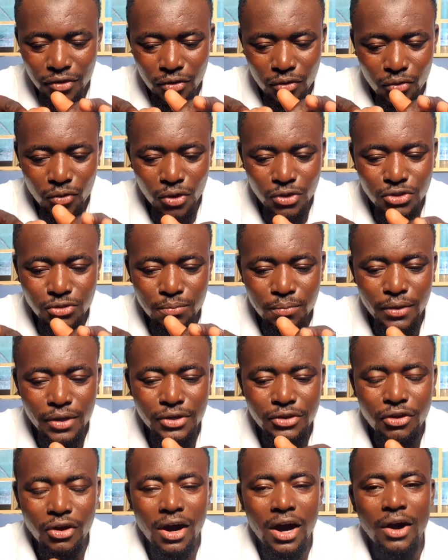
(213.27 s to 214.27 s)
go to
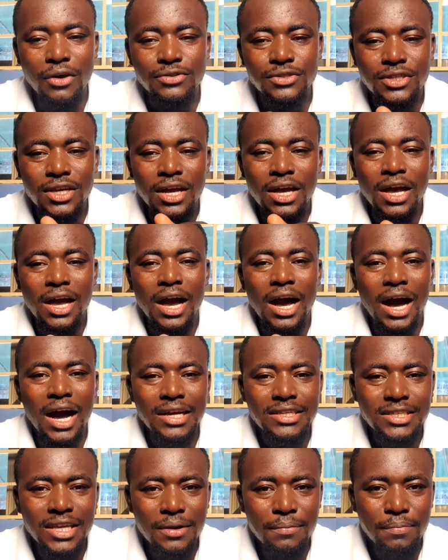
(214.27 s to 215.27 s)
build your house
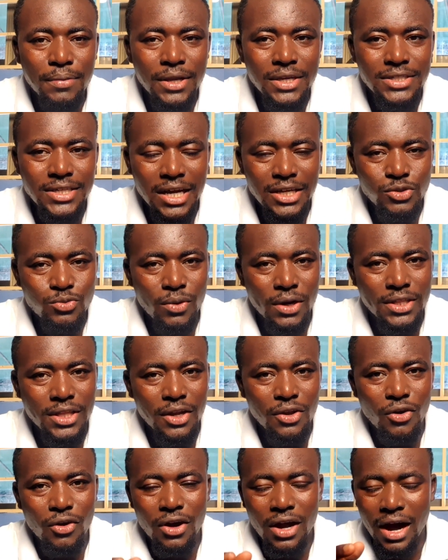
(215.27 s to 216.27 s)
at a place that is
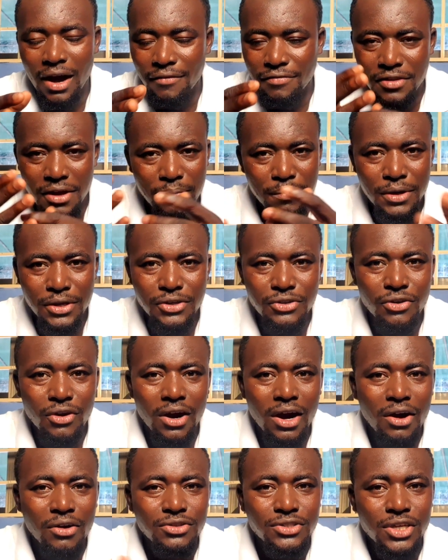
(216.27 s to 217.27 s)
waterlogged, after building
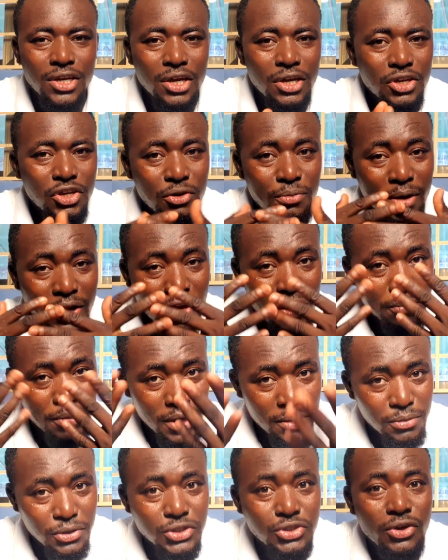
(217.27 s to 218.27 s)
your house, you might not be
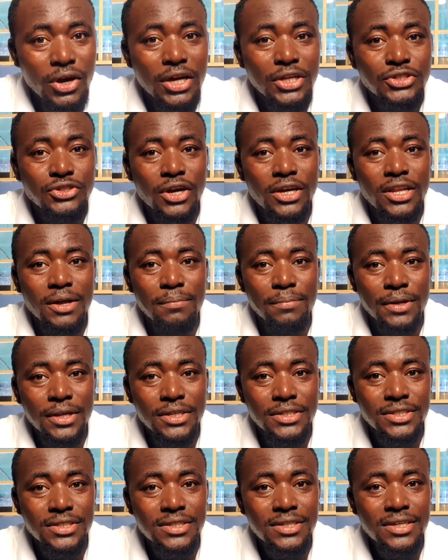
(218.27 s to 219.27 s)
able to enjoy the
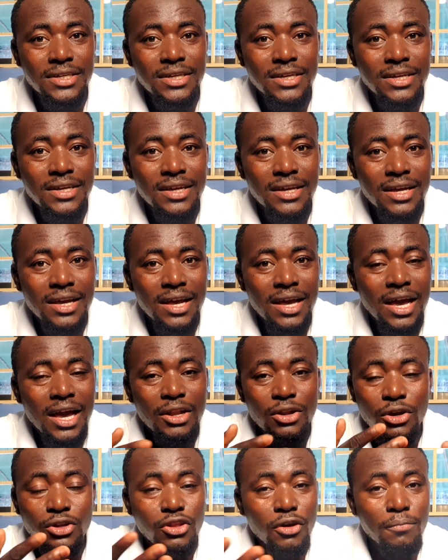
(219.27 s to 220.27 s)
place. A
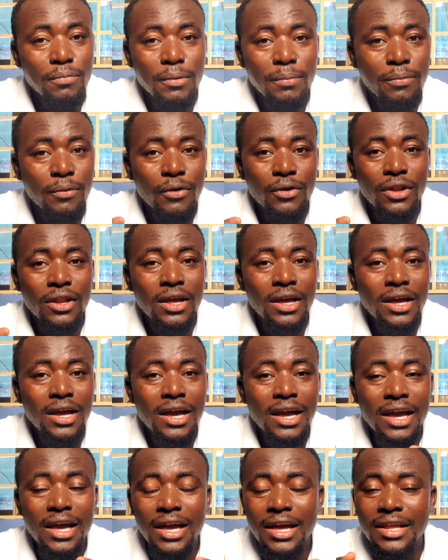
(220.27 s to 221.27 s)
lot of people
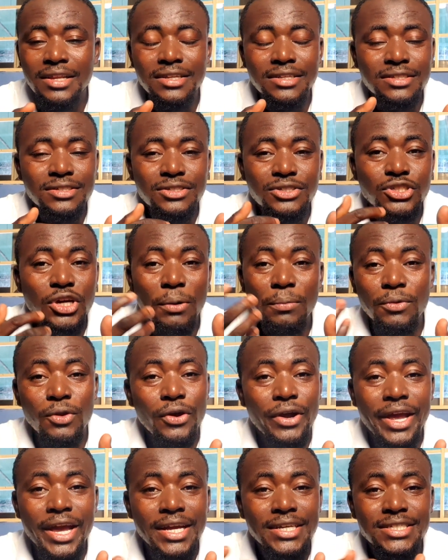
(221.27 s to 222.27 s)
in some
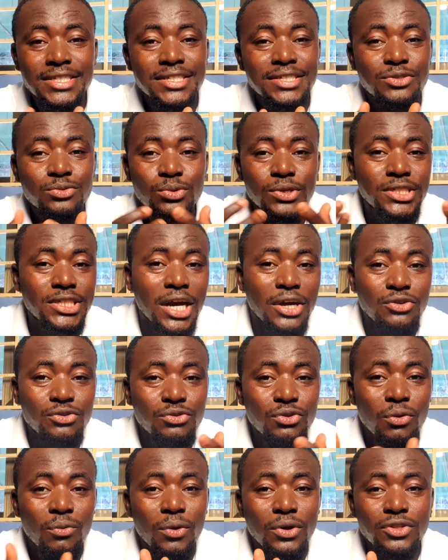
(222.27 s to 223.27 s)
locations which I do
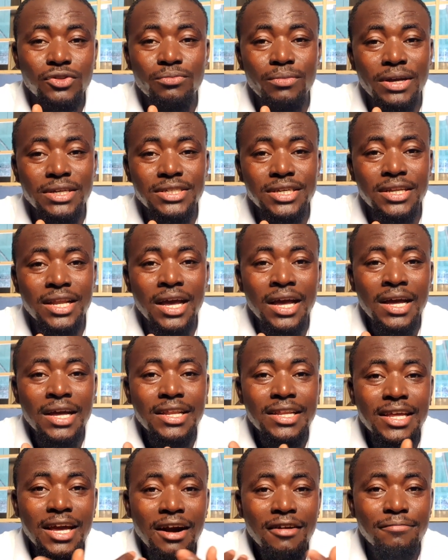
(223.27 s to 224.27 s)
not want to mention,
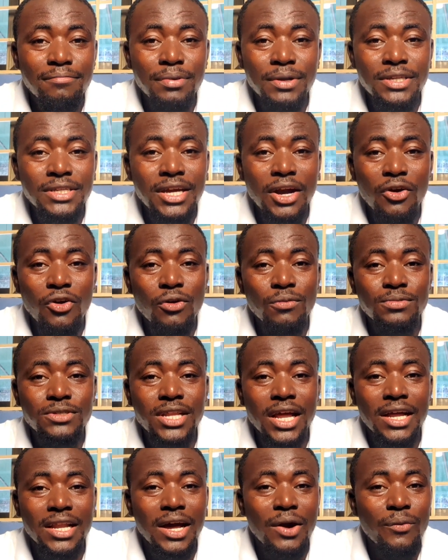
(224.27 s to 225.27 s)
they have built their homes
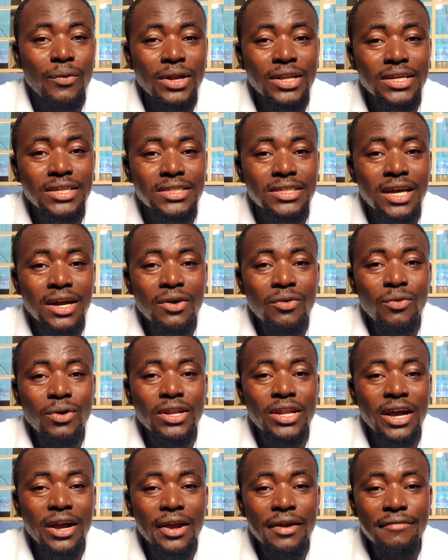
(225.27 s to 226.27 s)
like that. When
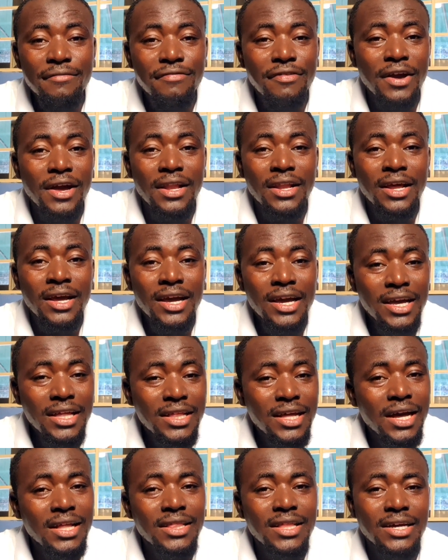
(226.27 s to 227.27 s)
the rain fell,
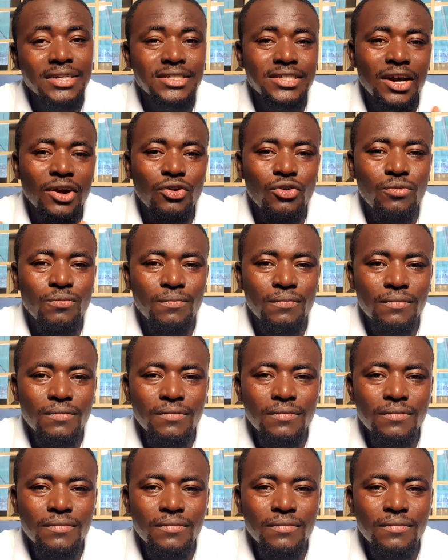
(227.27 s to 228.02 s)
it enters their home.